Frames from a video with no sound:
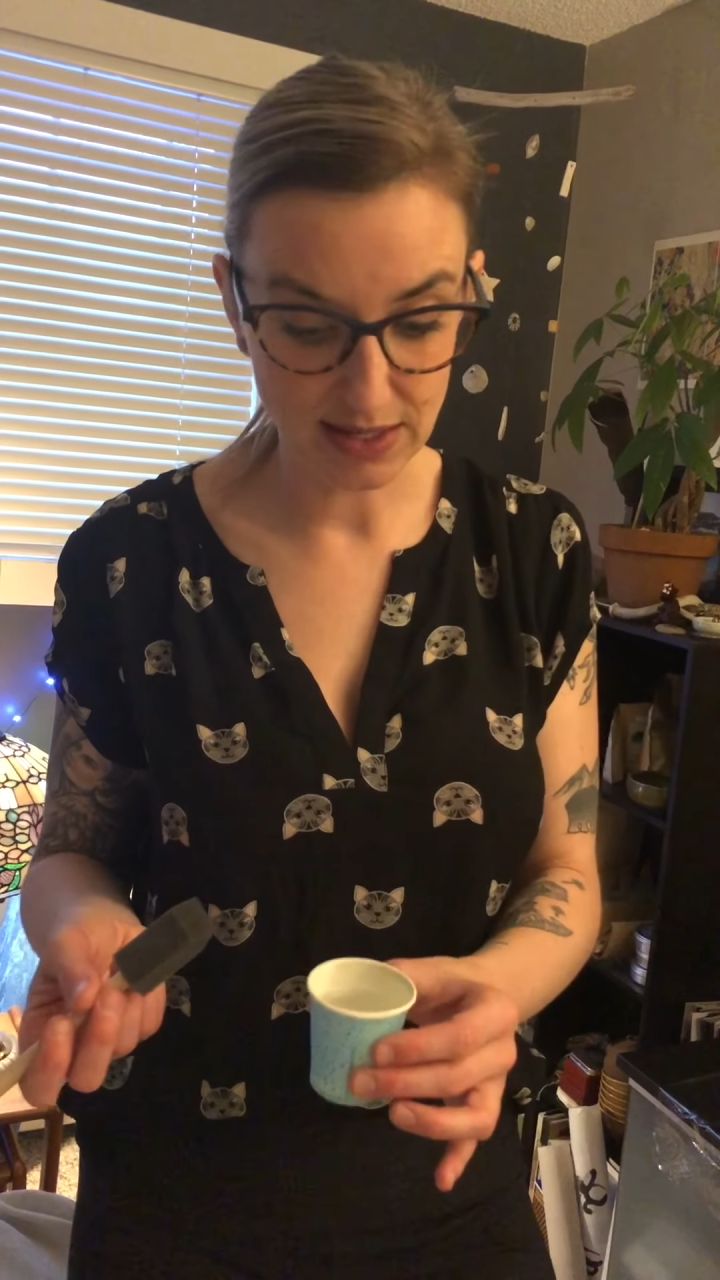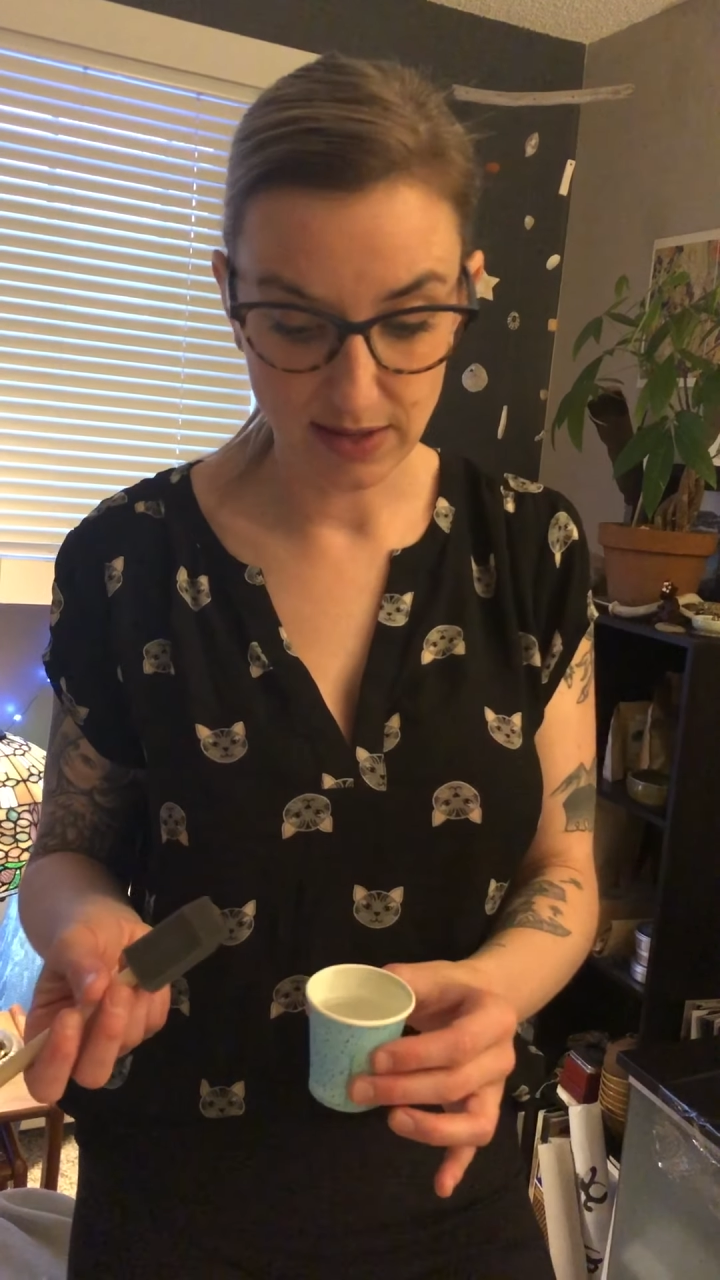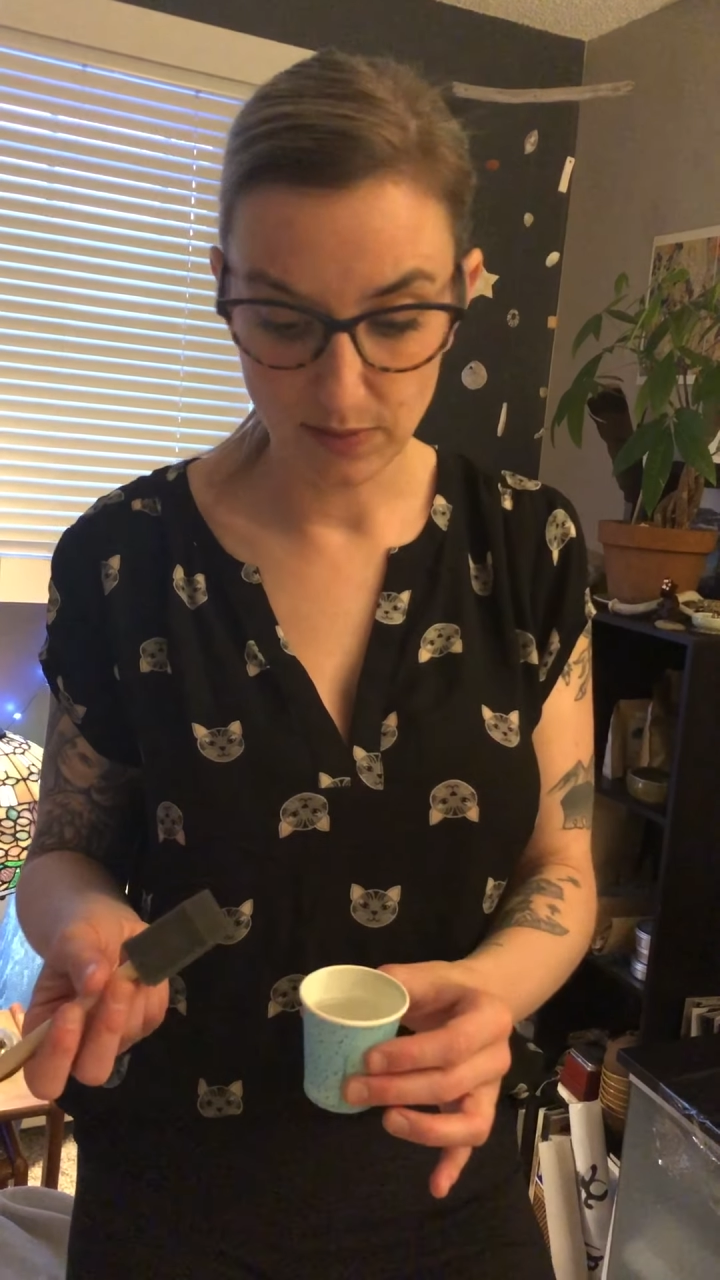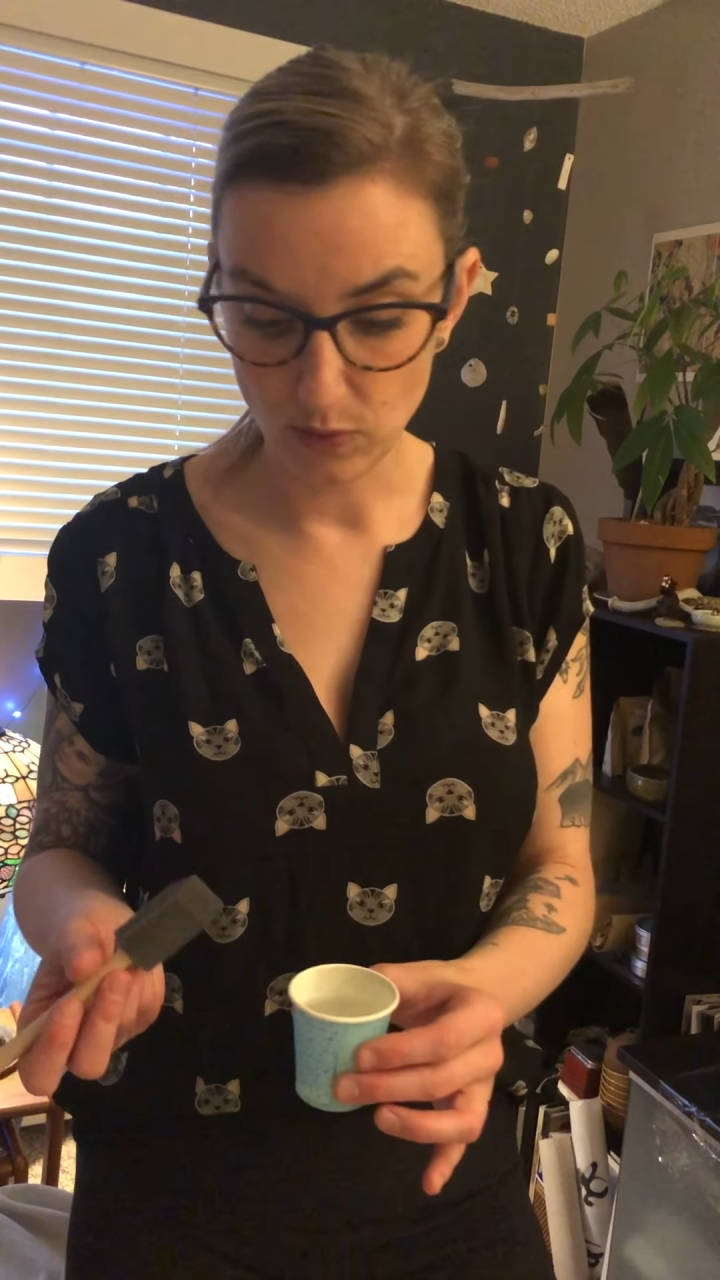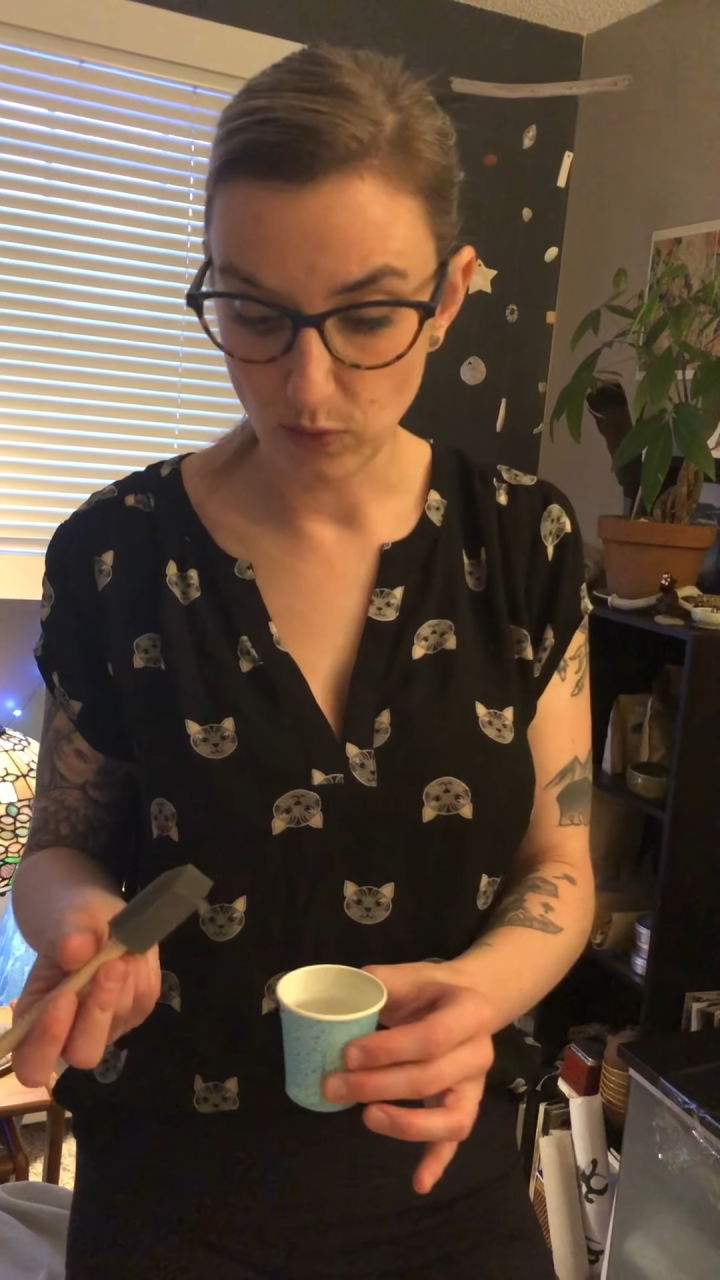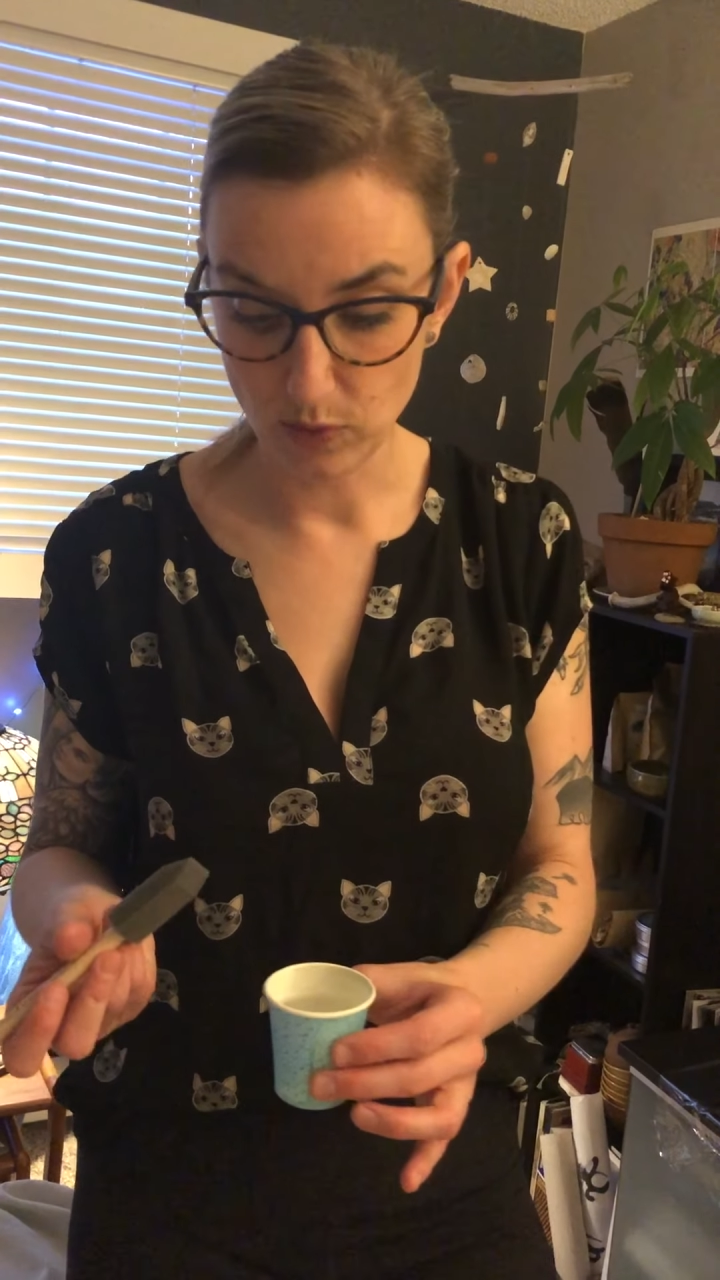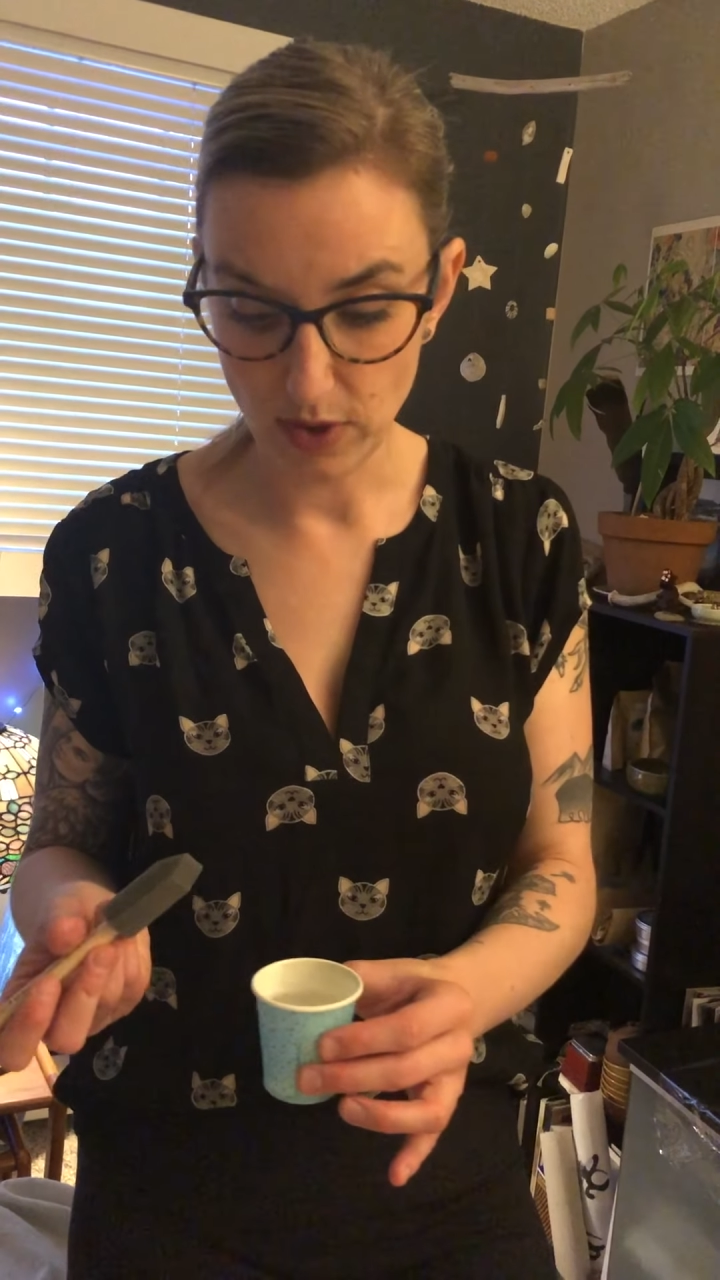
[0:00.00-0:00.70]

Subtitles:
them